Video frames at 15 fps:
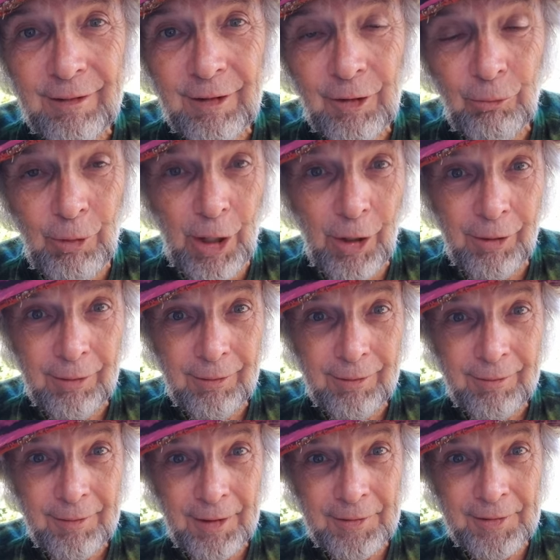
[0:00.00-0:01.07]
Well,
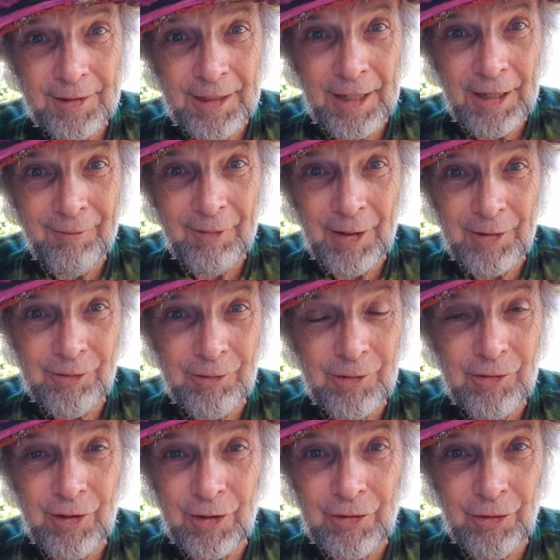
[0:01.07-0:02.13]
at the cave
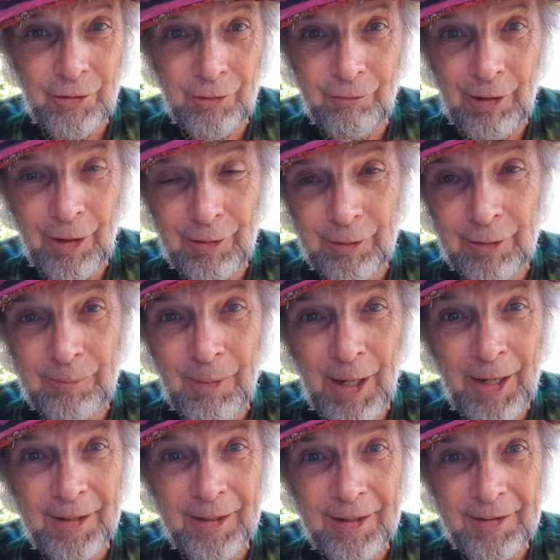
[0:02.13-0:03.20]
entrance, I turn around, look
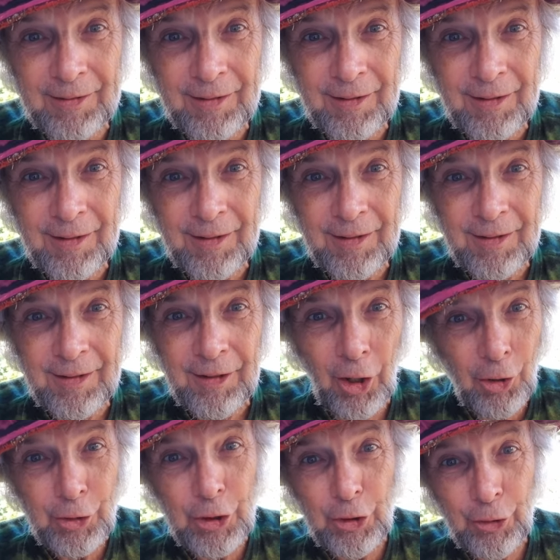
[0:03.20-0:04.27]
back at
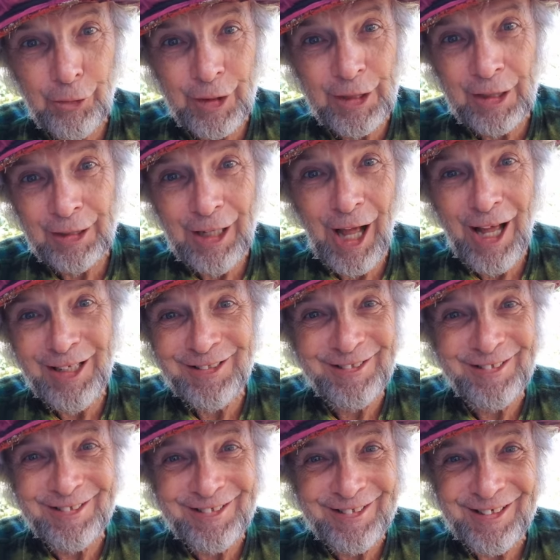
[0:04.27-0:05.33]
Augio
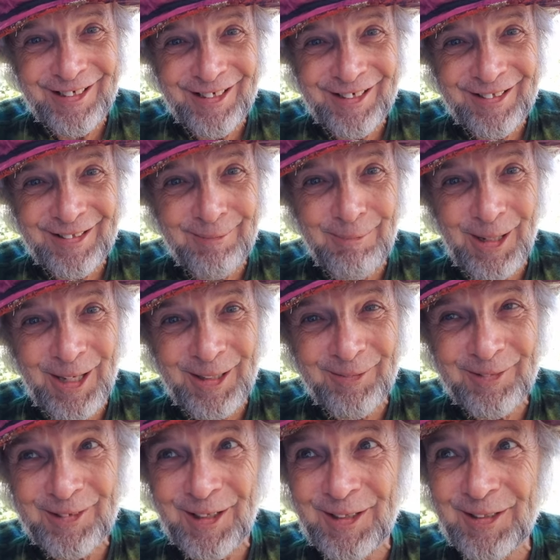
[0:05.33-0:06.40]
Nicholas, the Bay of
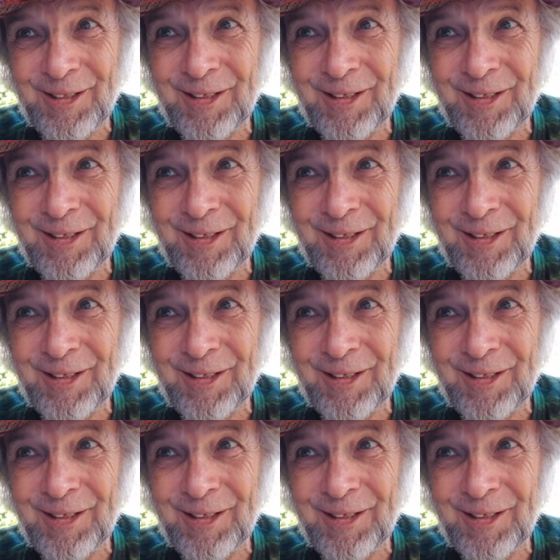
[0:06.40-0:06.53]
St.